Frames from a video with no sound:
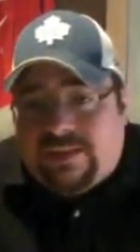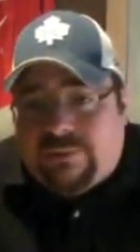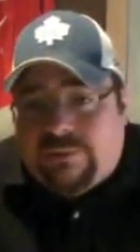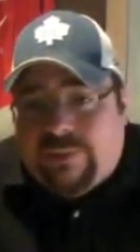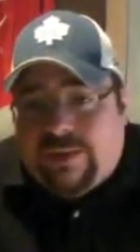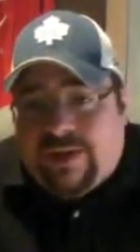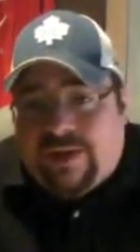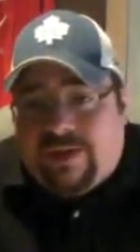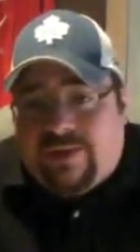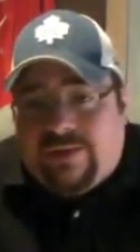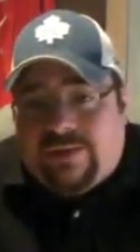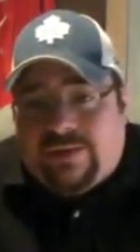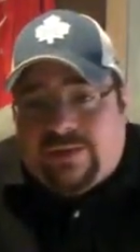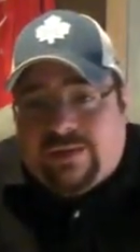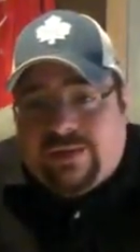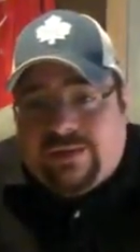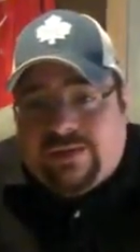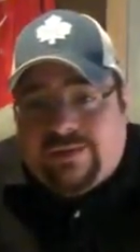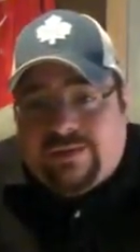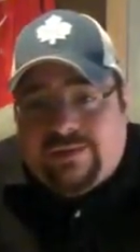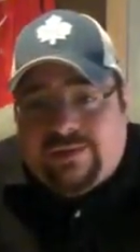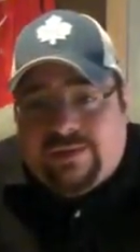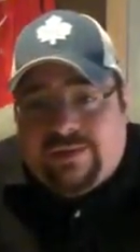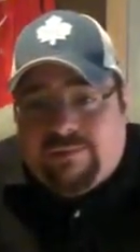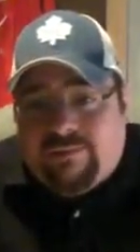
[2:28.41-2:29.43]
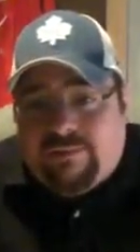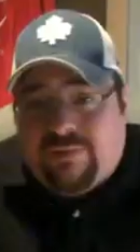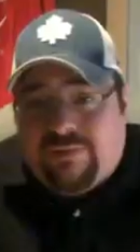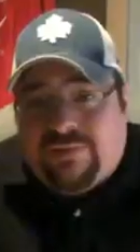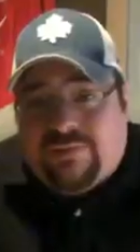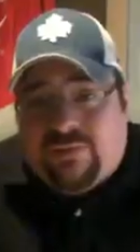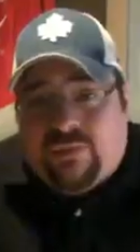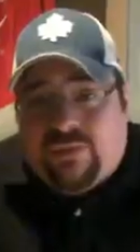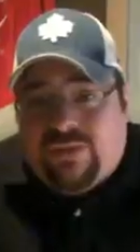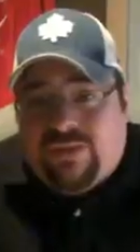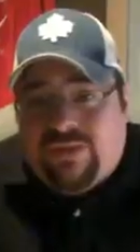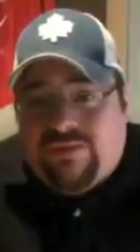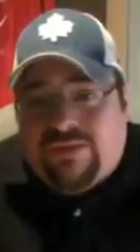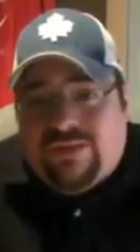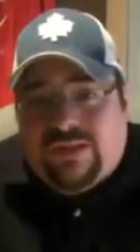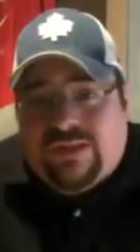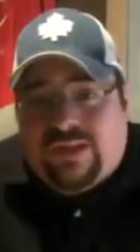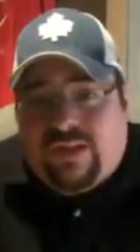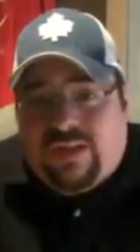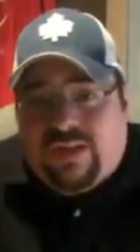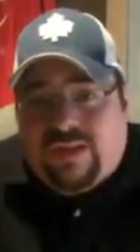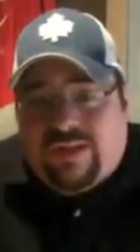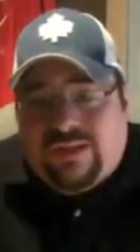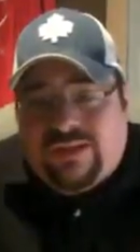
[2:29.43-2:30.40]
he is apparently, before it
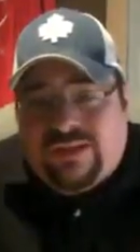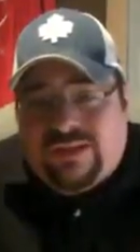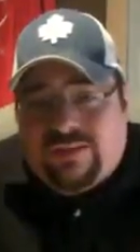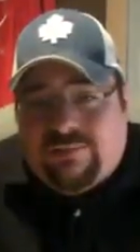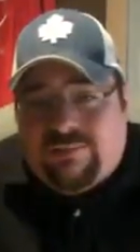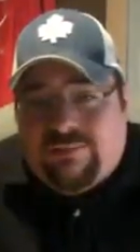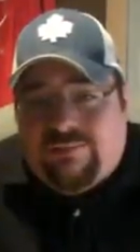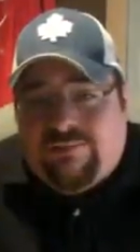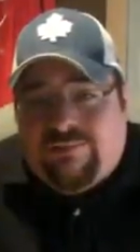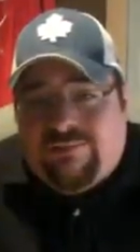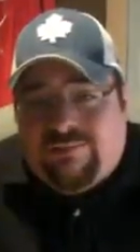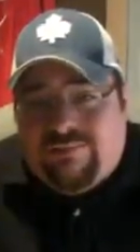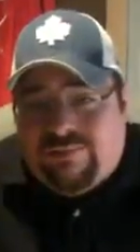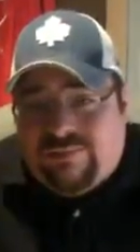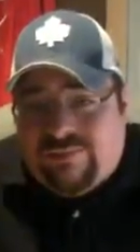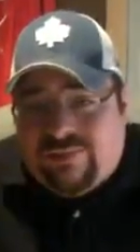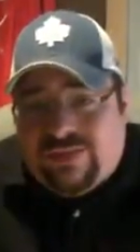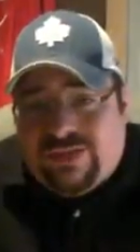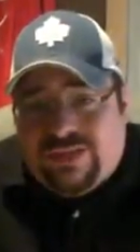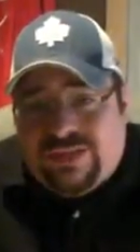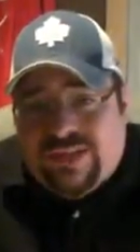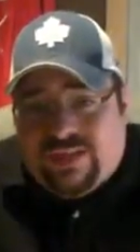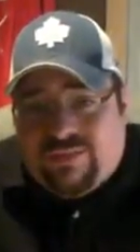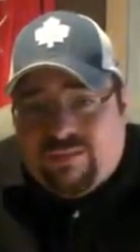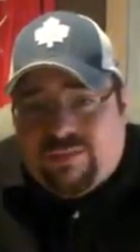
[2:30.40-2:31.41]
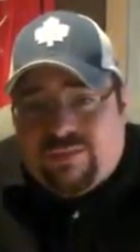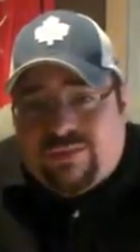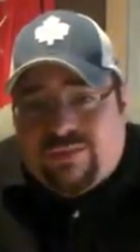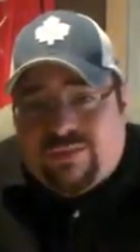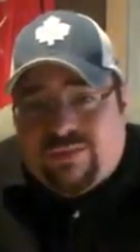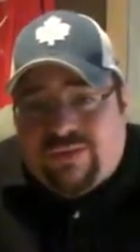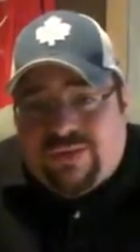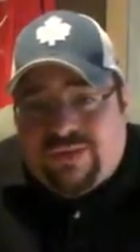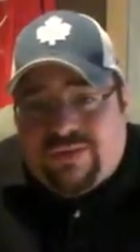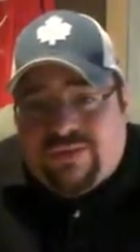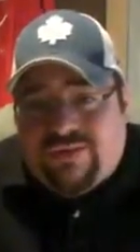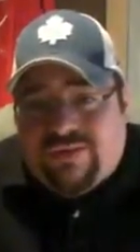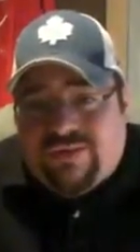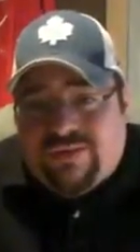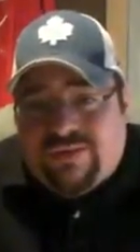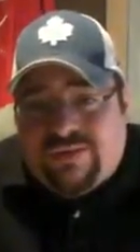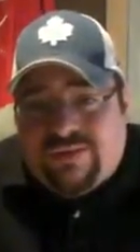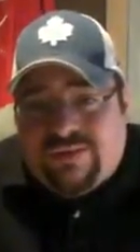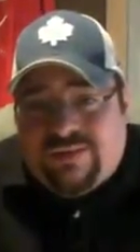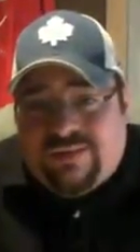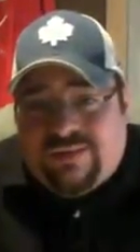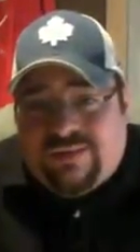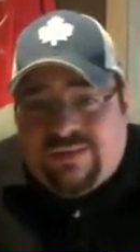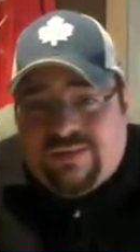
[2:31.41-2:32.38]
even launches, jailbroken
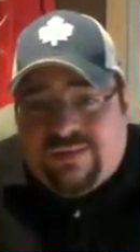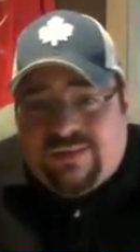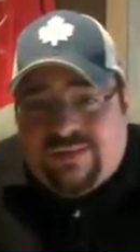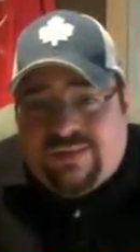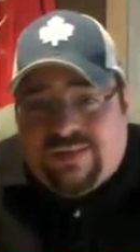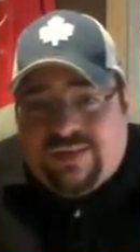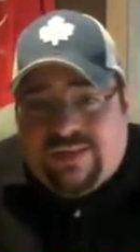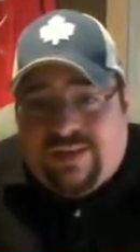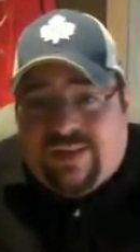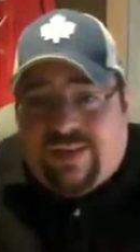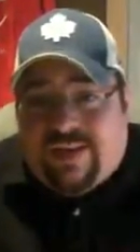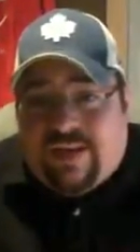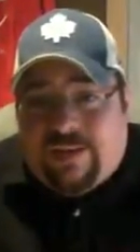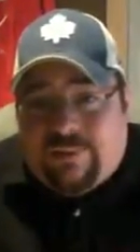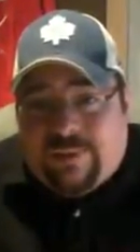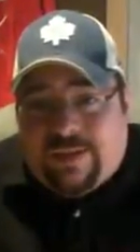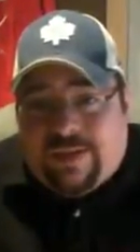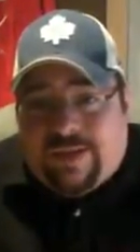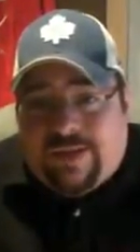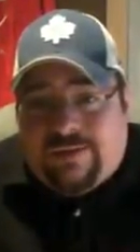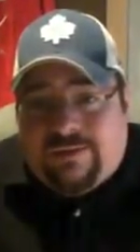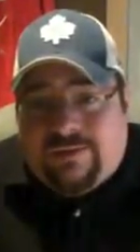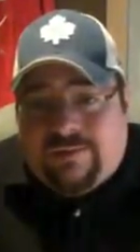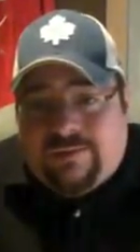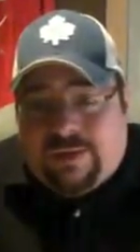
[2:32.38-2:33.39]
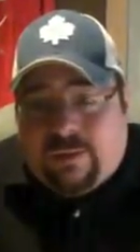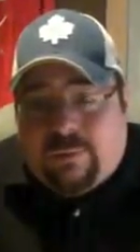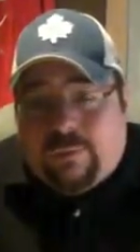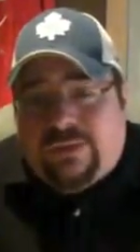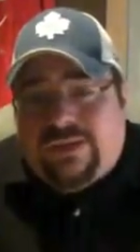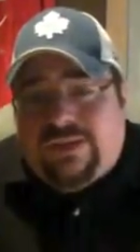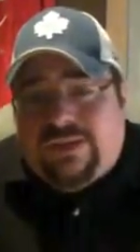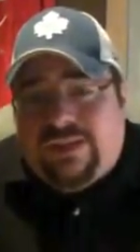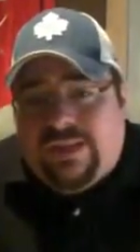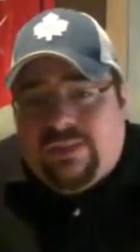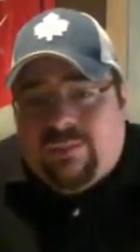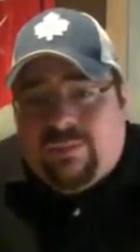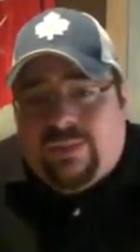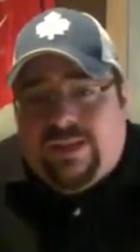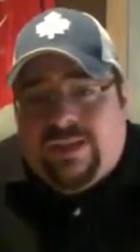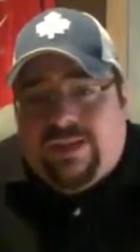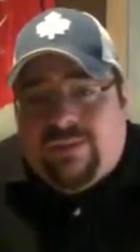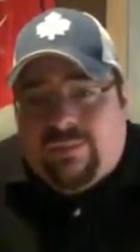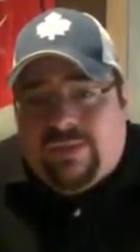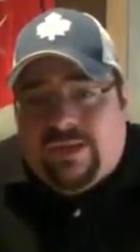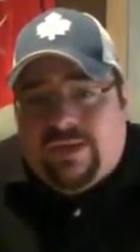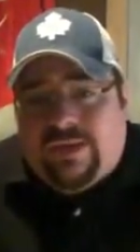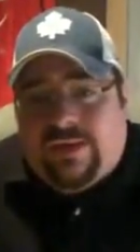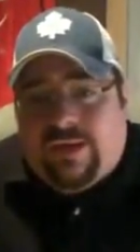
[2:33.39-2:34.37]
the iPad. Now we'll see
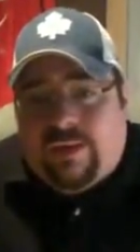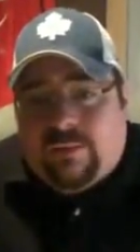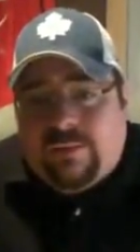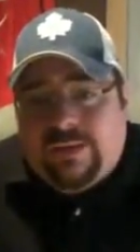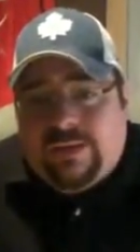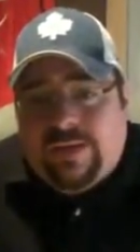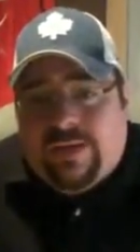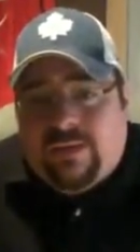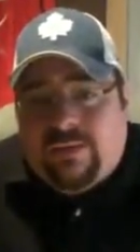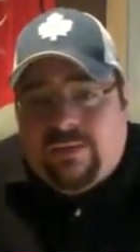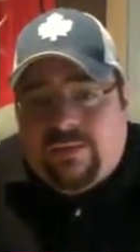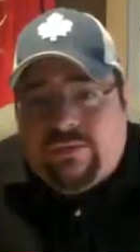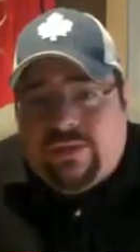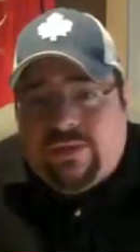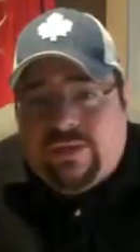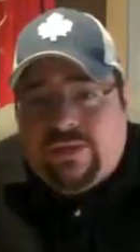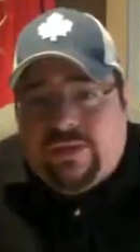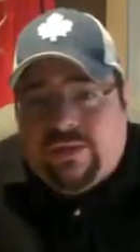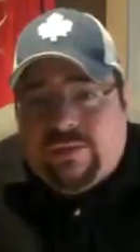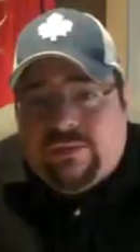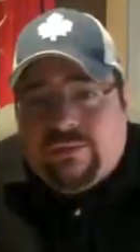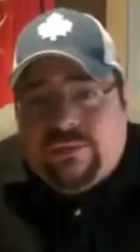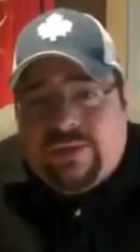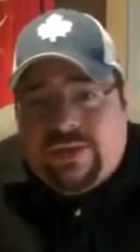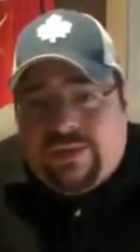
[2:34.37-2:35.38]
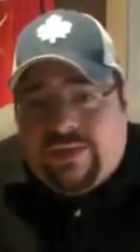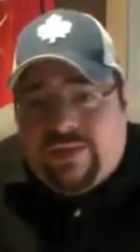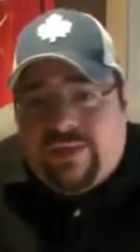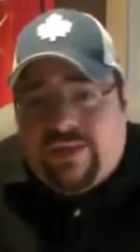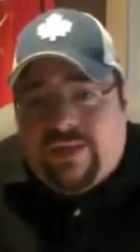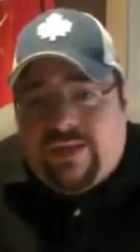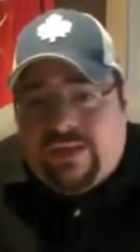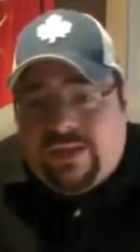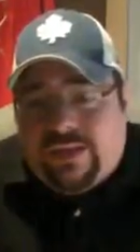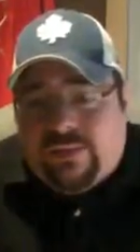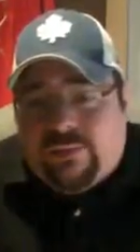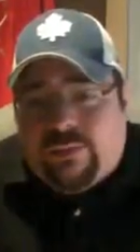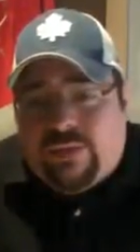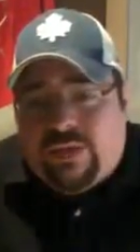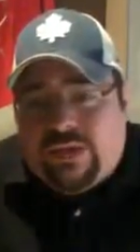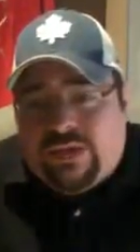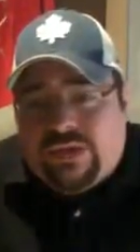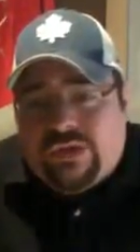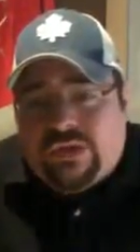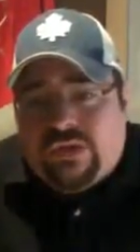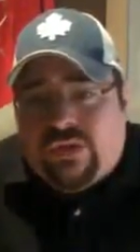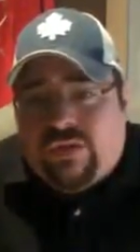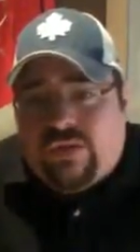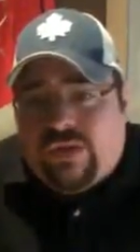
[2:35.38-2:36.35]
when it when it comes out. He think he's
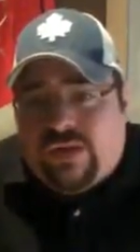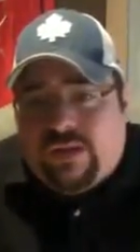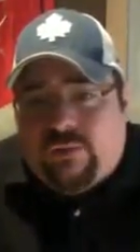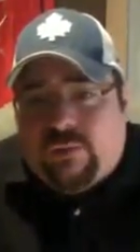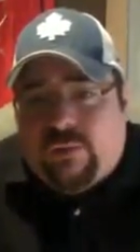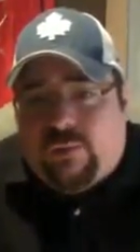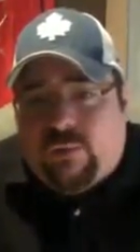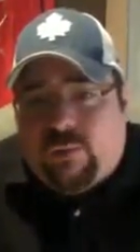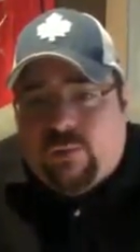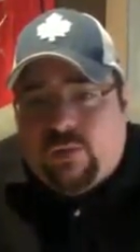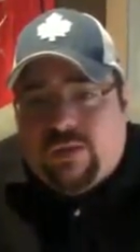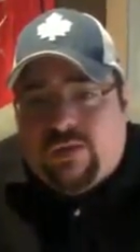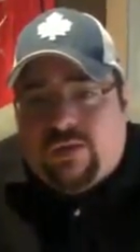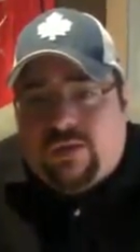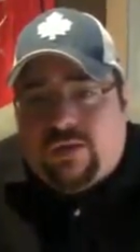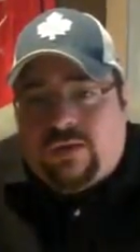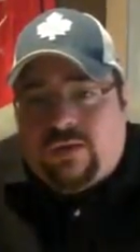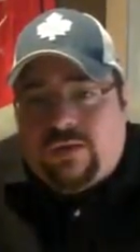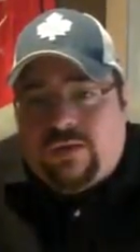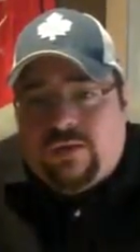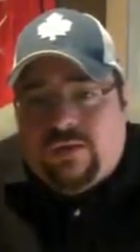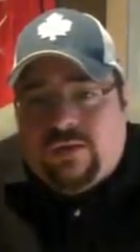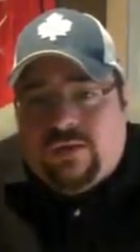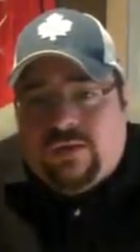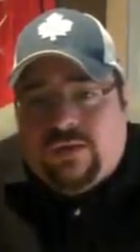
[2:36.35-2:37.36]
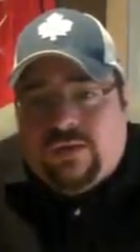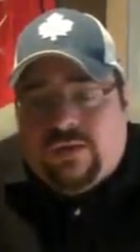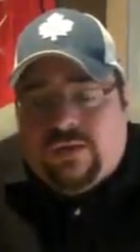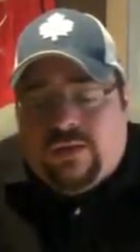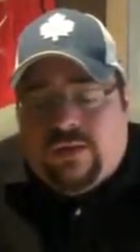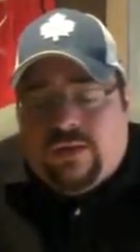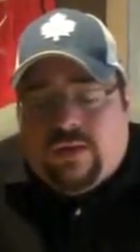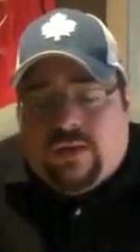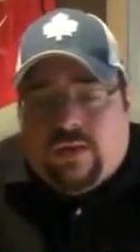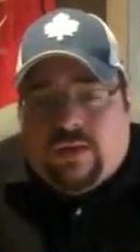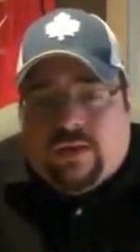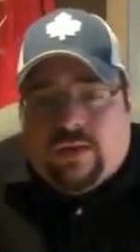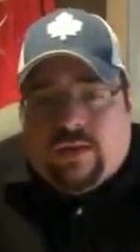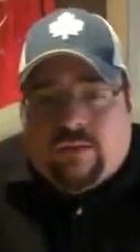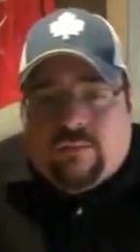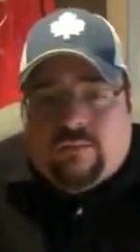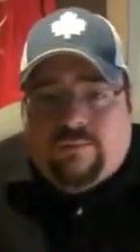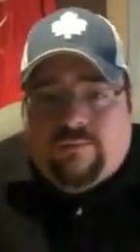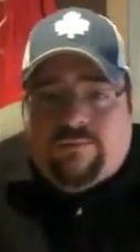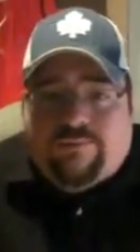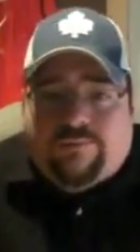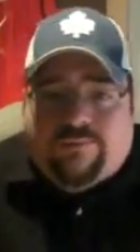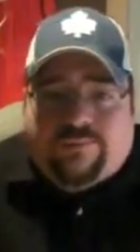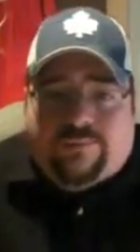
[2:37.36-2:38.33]
pretty sure that it will work
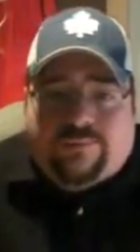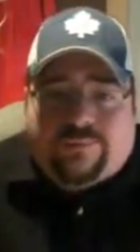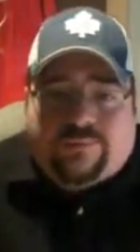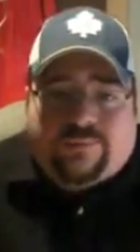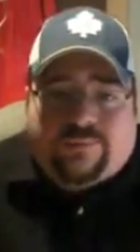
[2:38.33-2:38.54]
um,